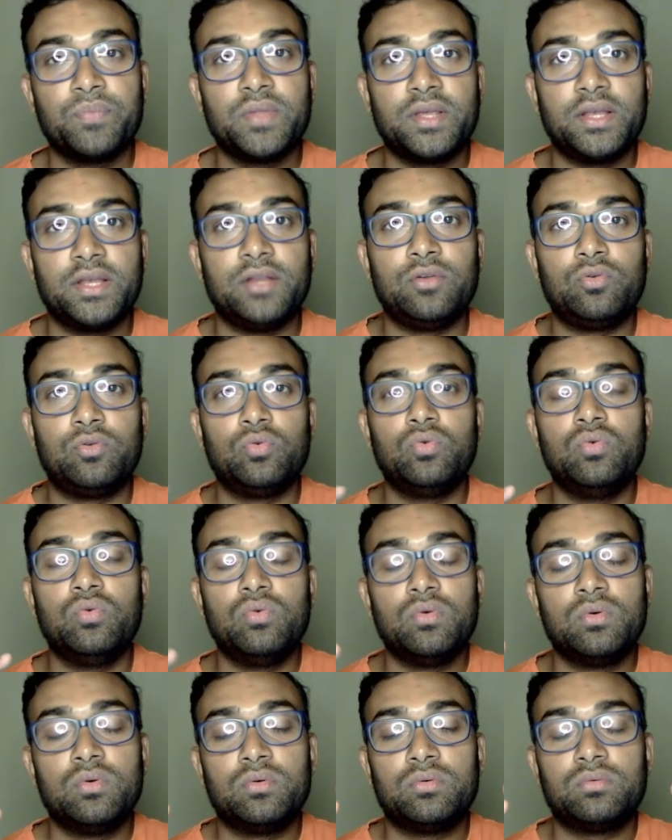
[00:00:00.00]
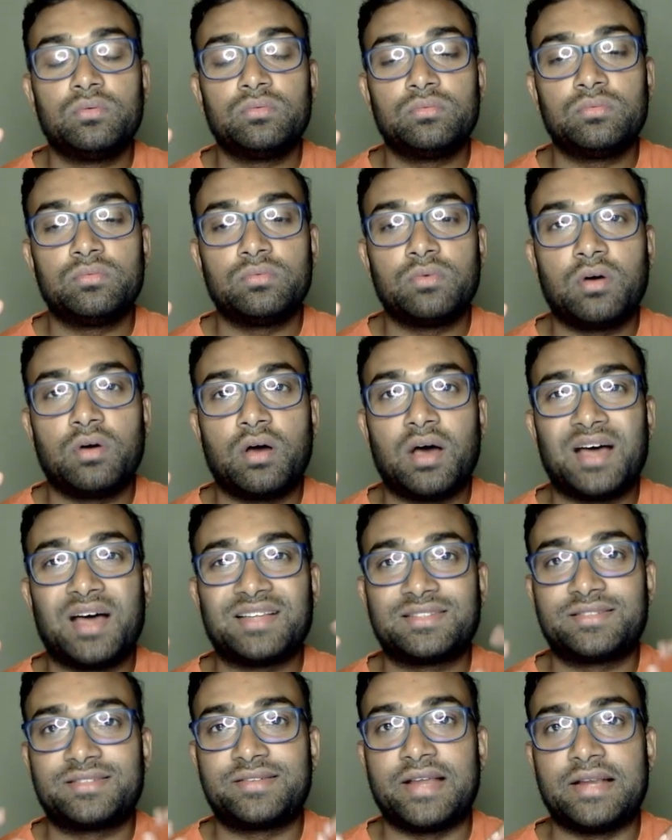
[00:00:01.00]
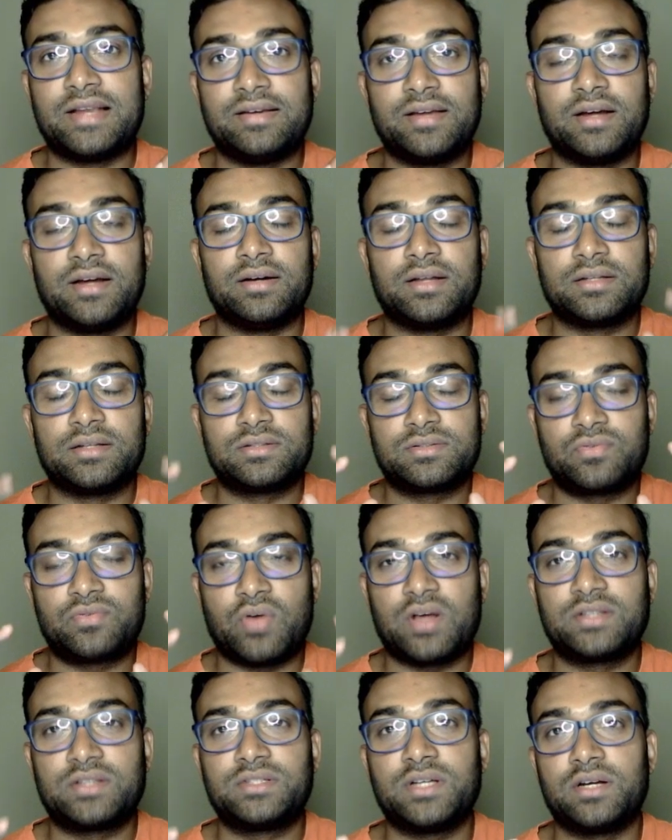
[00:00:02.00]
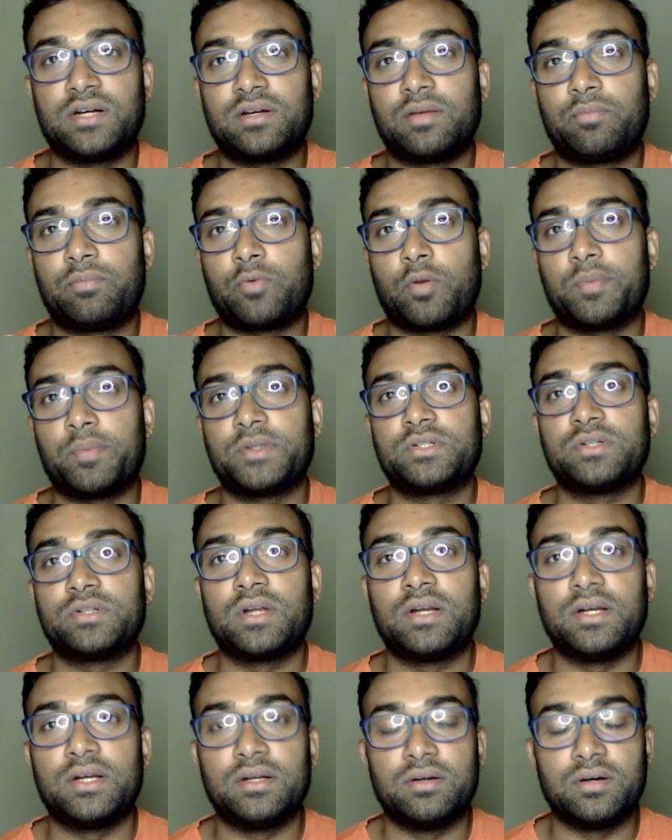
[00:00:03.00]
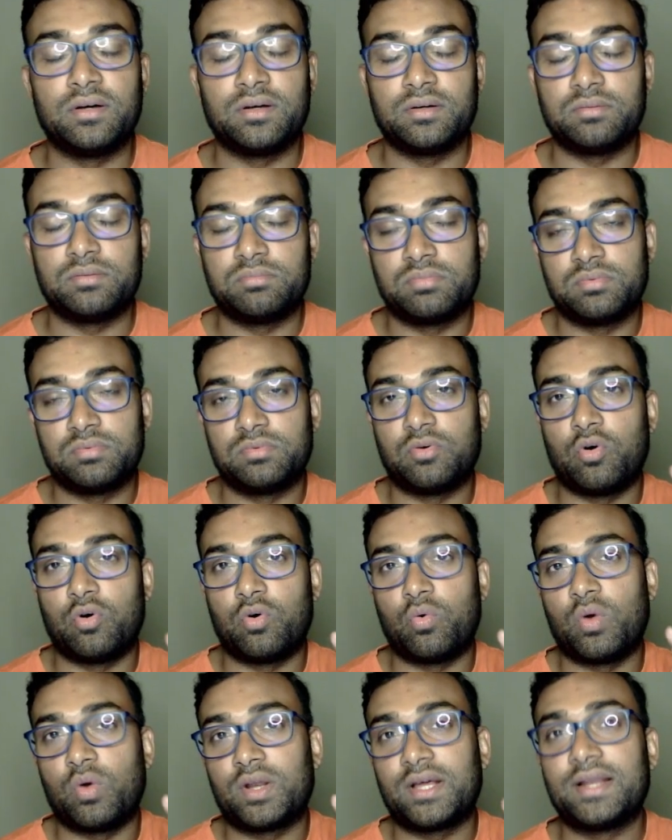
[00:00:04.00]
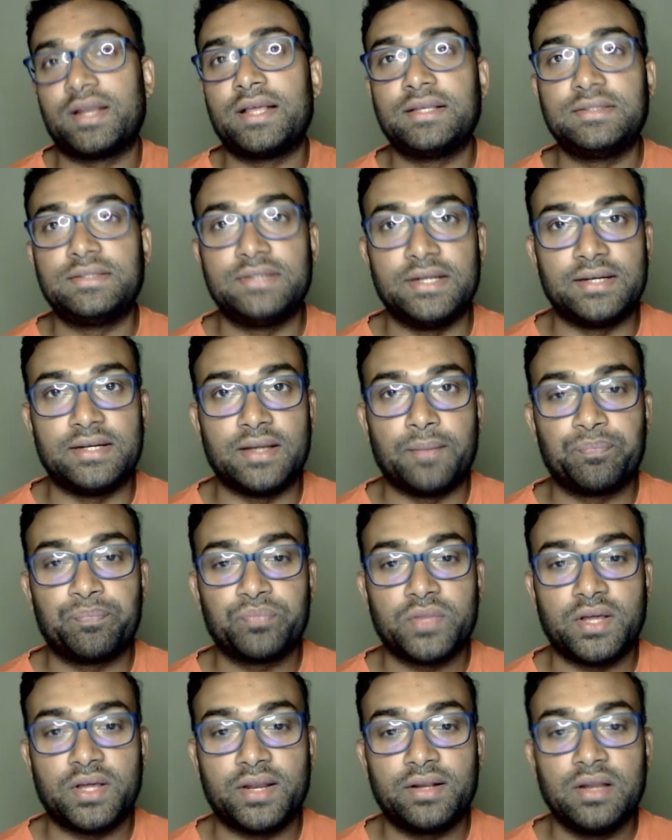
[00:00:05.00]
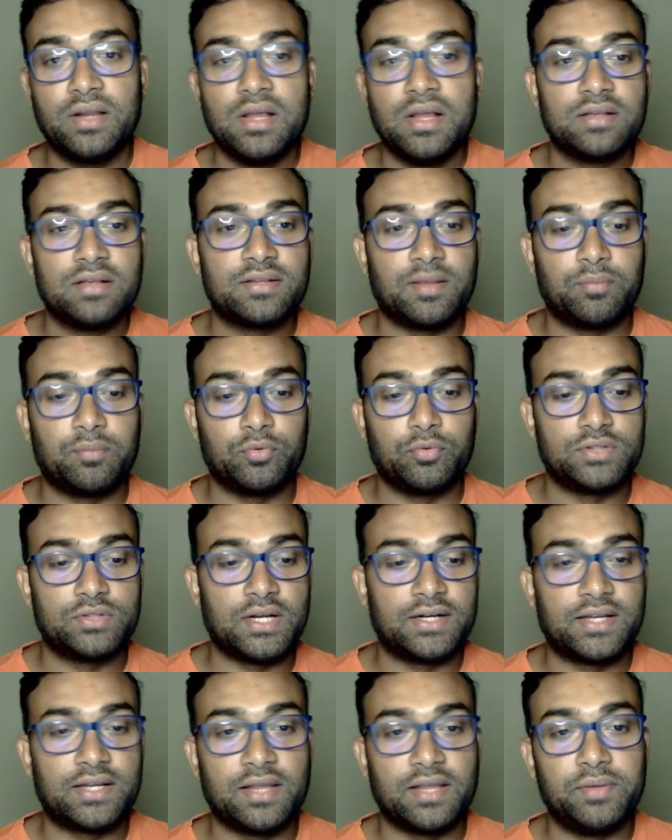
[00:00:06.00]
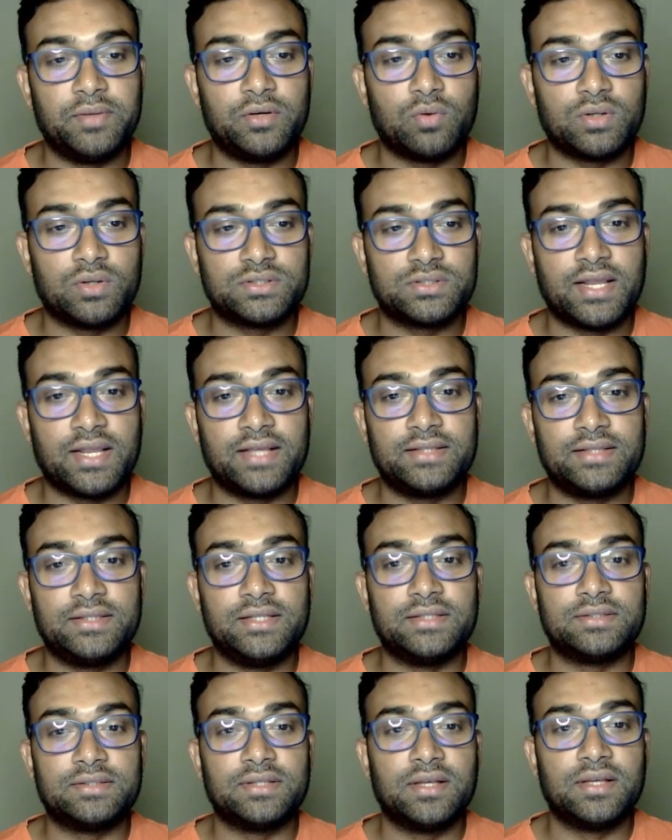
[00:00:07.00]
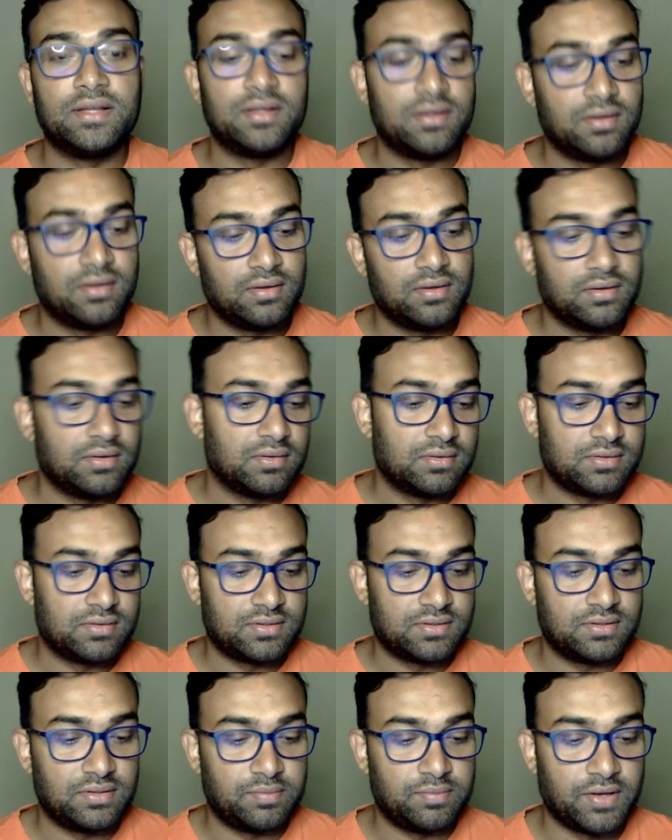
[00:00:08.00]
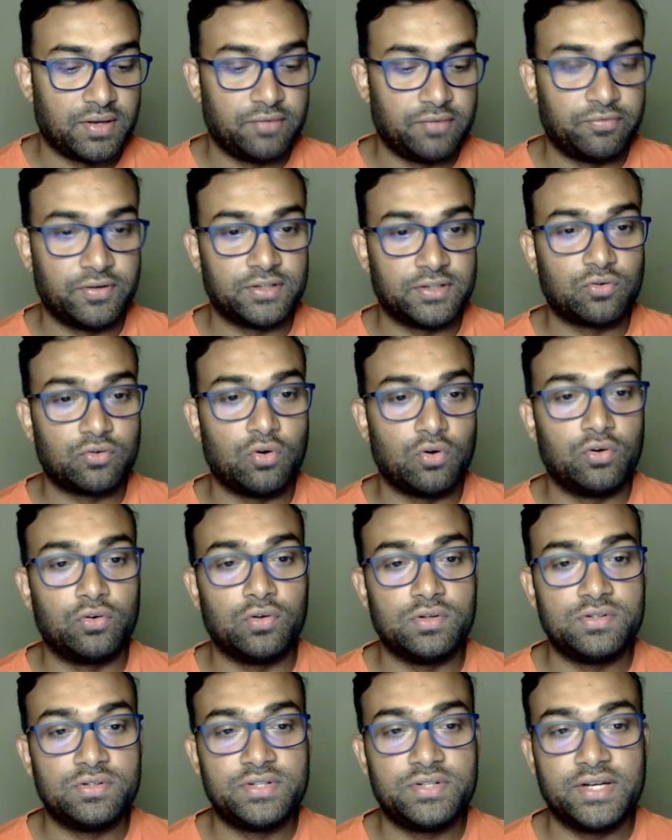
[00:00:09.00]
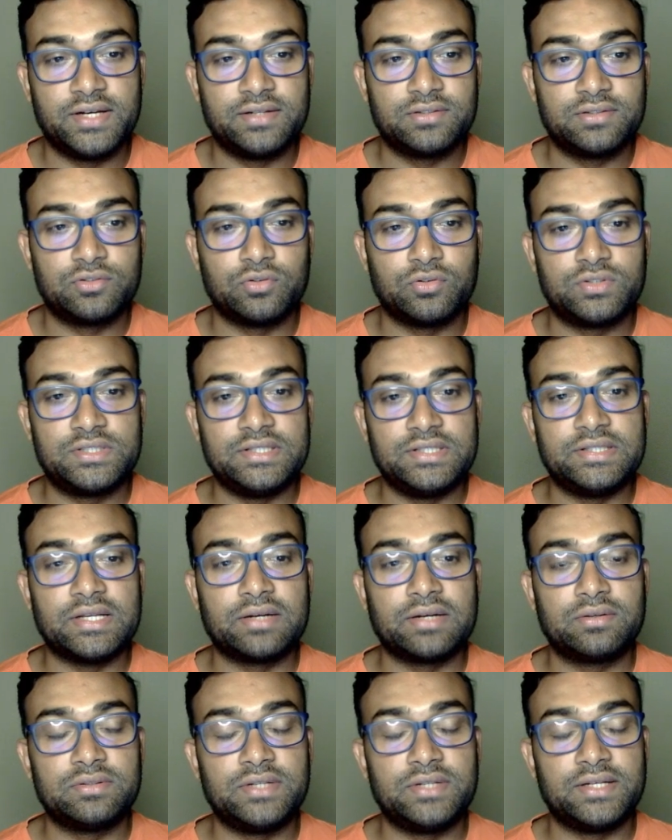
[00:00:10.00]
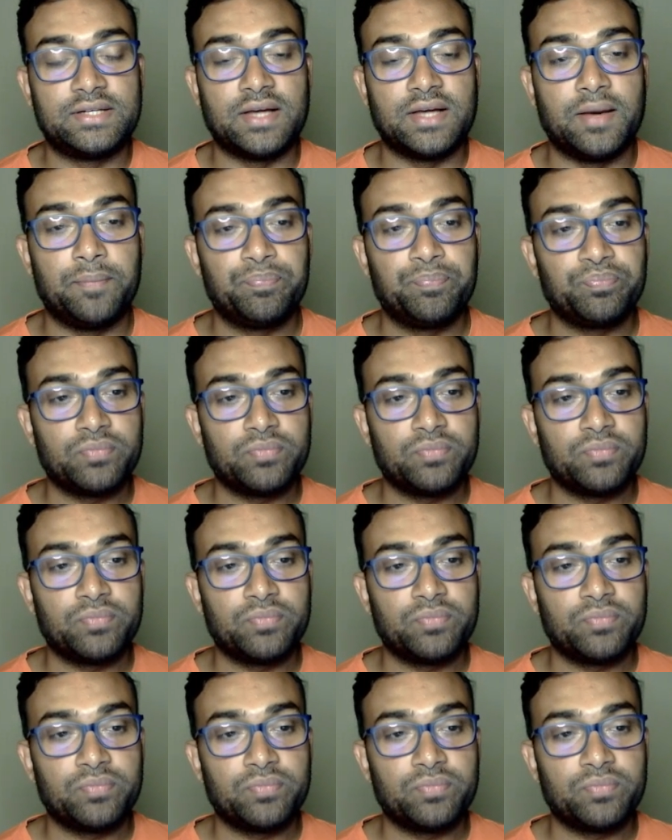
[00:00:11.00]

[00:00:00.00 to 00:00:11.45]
into a standard, a structured, a professional organized data. Correct? Suppose that time it was like this. If I press Ctrl Z, so see the data